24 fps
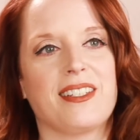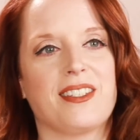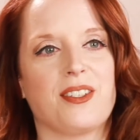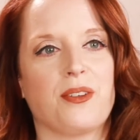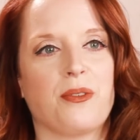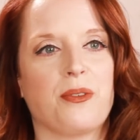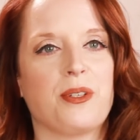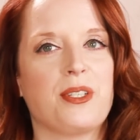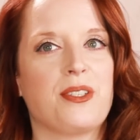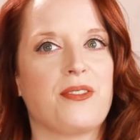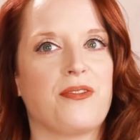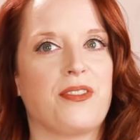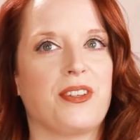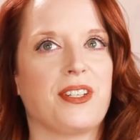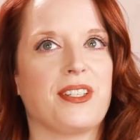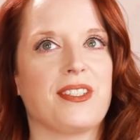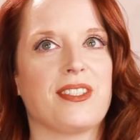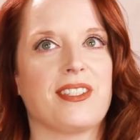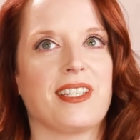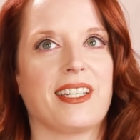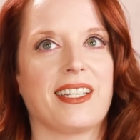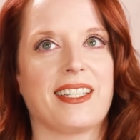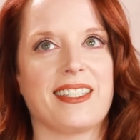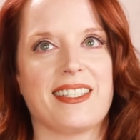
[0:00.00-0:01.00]
It always
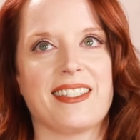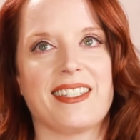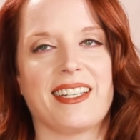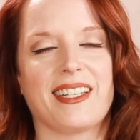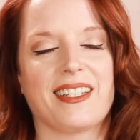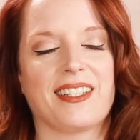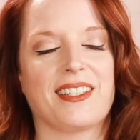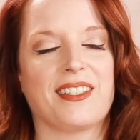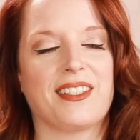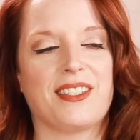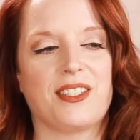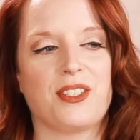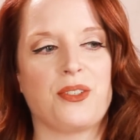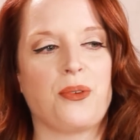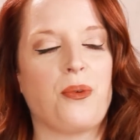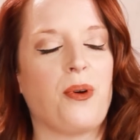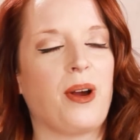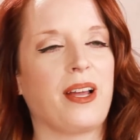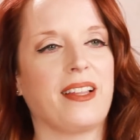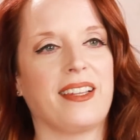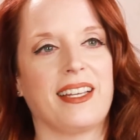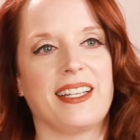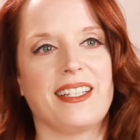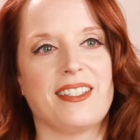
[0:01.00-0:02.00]
feels like it's like
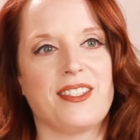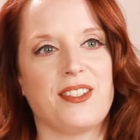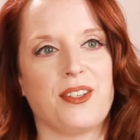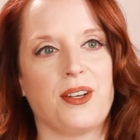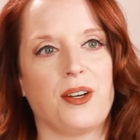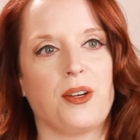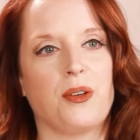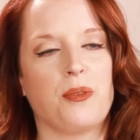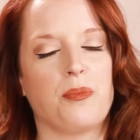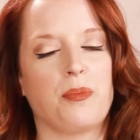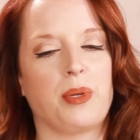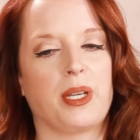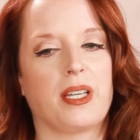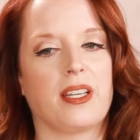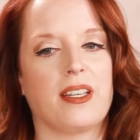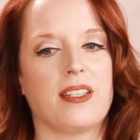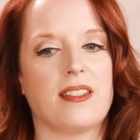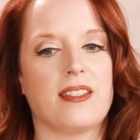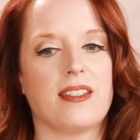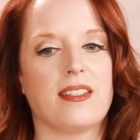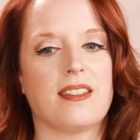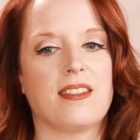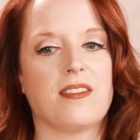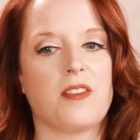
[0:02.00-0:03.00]
Twilight Zone,
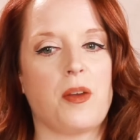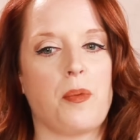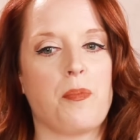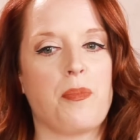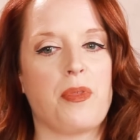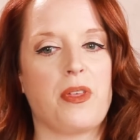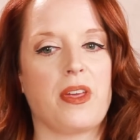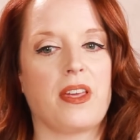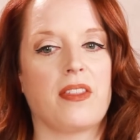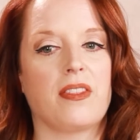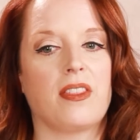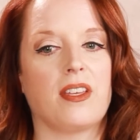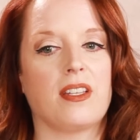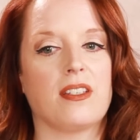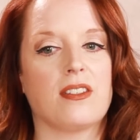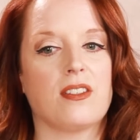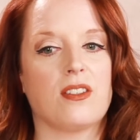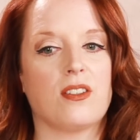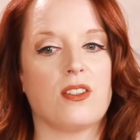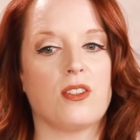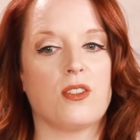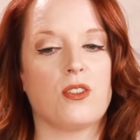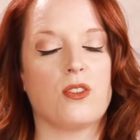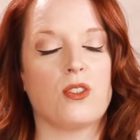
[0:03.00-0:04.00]
because it's something
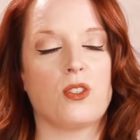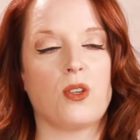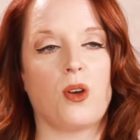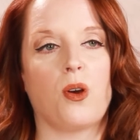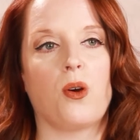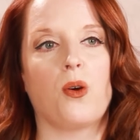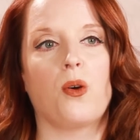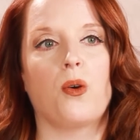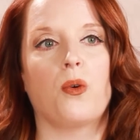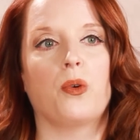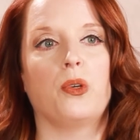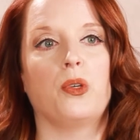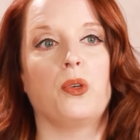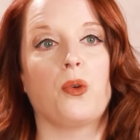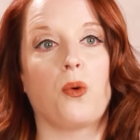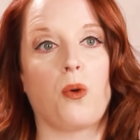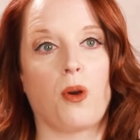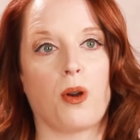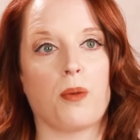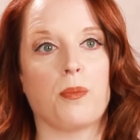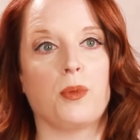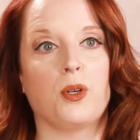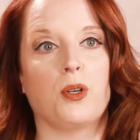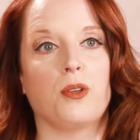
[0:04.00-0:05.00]
that's so
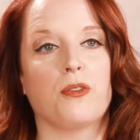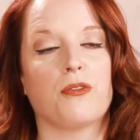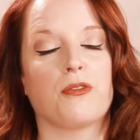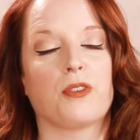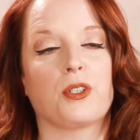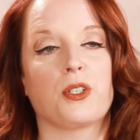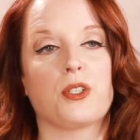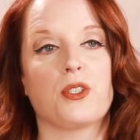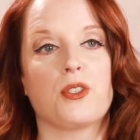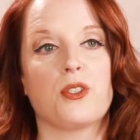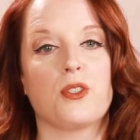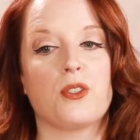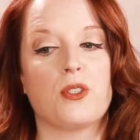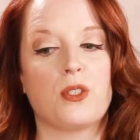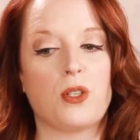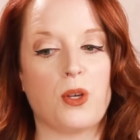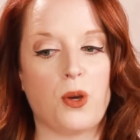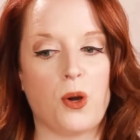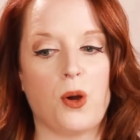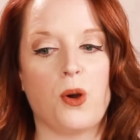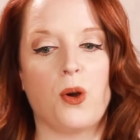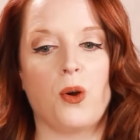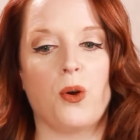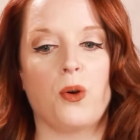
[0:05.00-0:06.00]
normal for
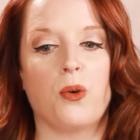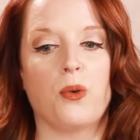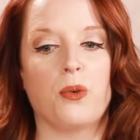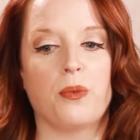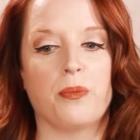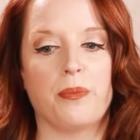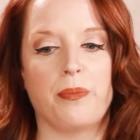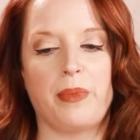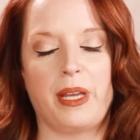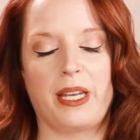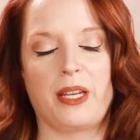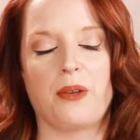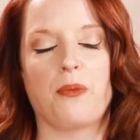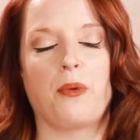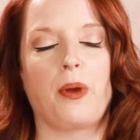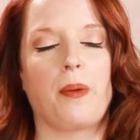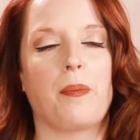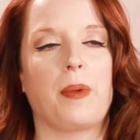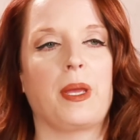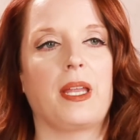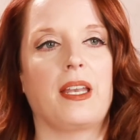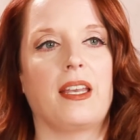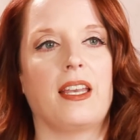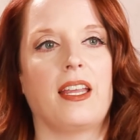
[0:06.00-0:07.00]
so many
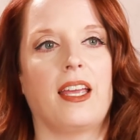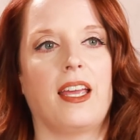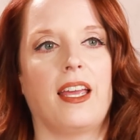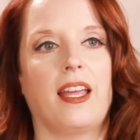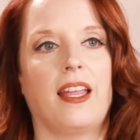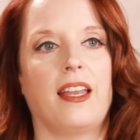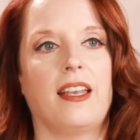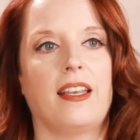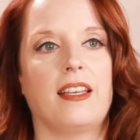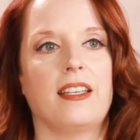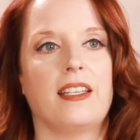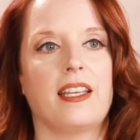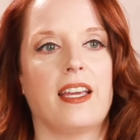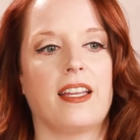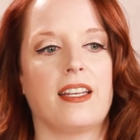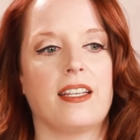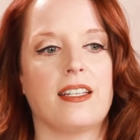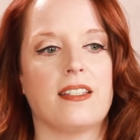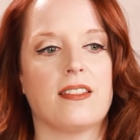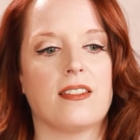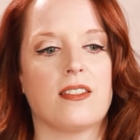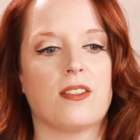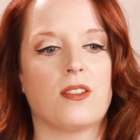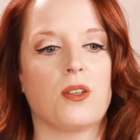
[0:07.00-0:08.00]
women, and yet
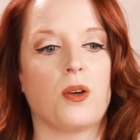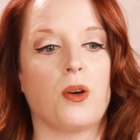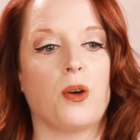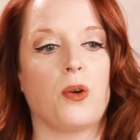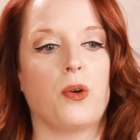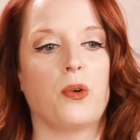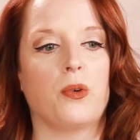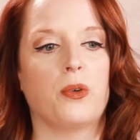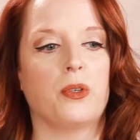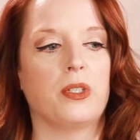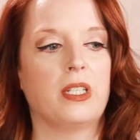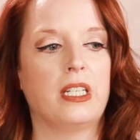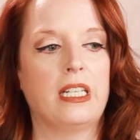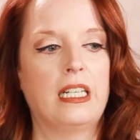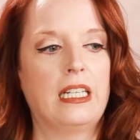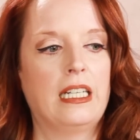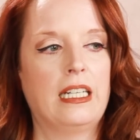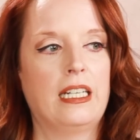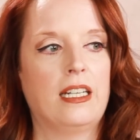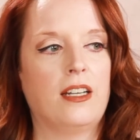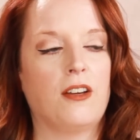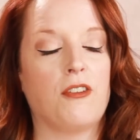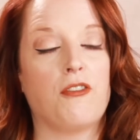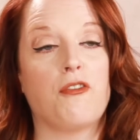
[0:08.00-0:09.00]
it's so
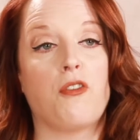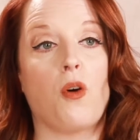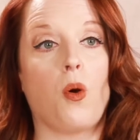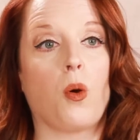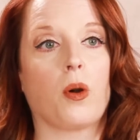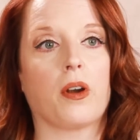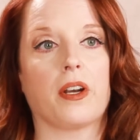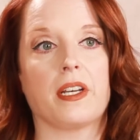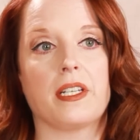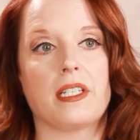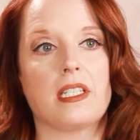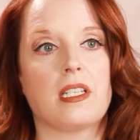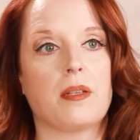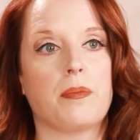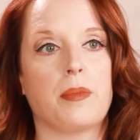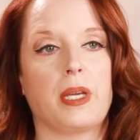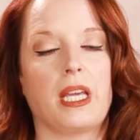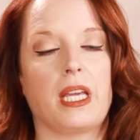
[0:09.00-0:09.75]
foreign to